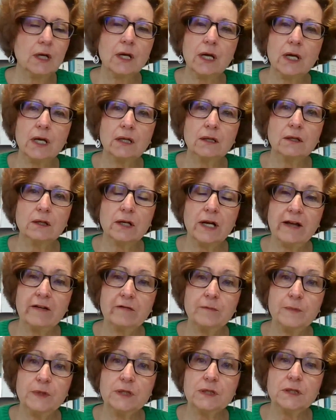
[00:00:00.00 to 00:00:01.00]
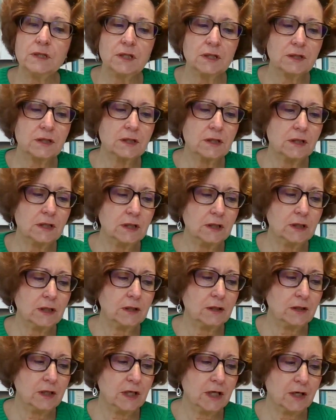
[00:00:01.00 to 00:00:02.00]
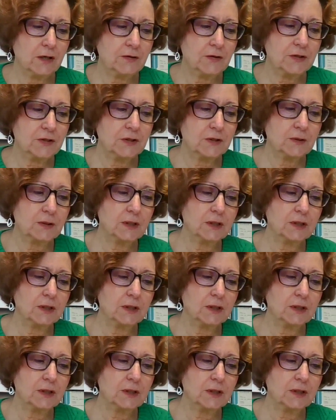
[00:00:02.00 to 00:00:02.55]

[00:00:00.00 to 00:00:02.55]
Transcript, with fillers: and there have been 16 deaths.